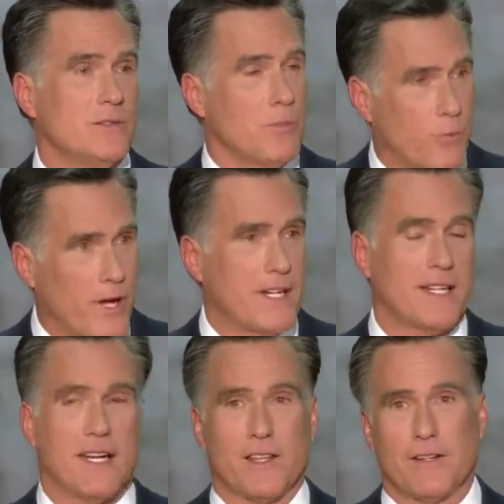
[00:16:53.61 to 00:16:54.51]
We prayed
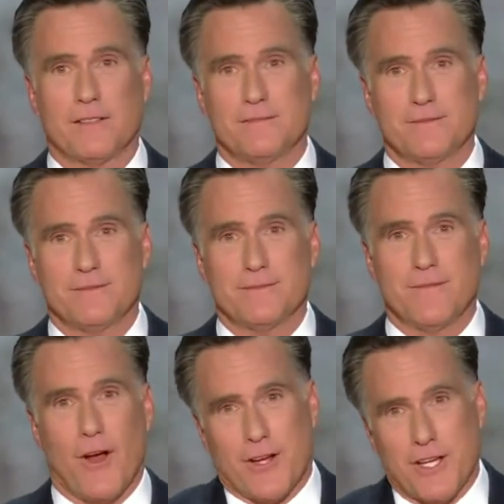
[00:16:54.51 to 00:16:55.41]
together,
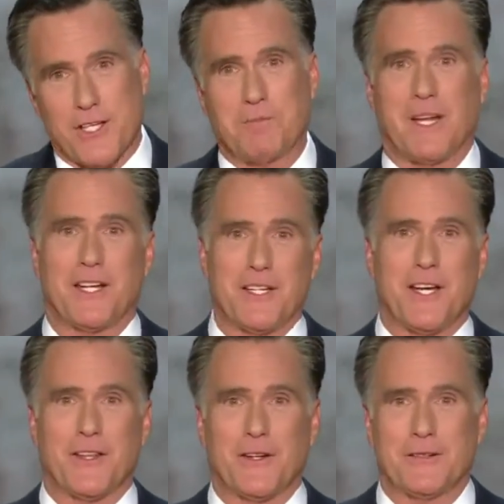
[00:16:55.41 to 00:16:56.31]
our kids played
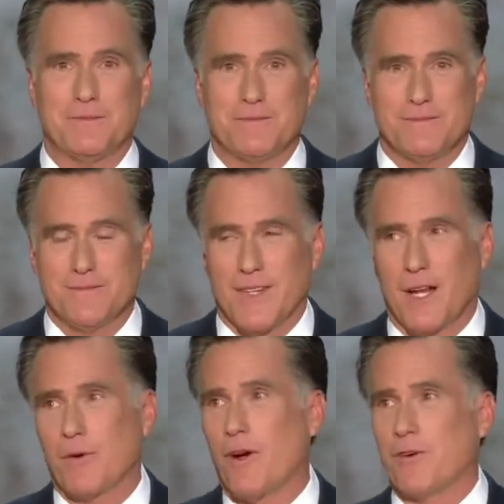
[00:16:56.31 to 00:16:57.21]
together,
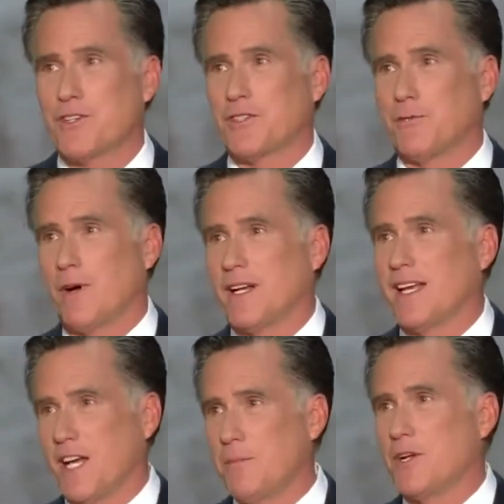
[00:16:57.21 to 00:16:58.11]
and we always stood ready
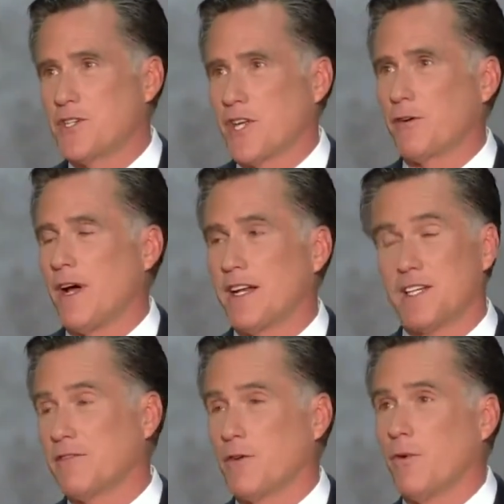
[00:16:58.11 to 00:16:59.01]
to help each other out
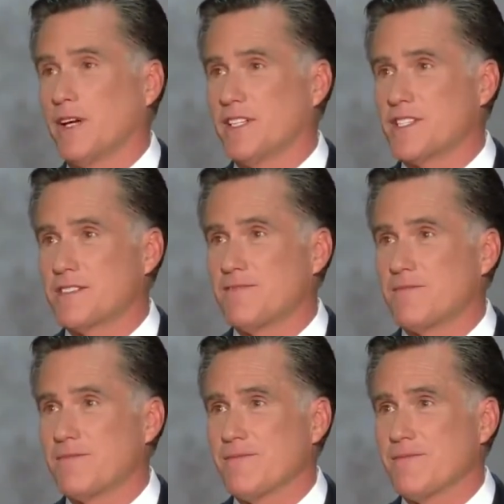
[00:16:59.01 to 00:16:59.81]
in different ways.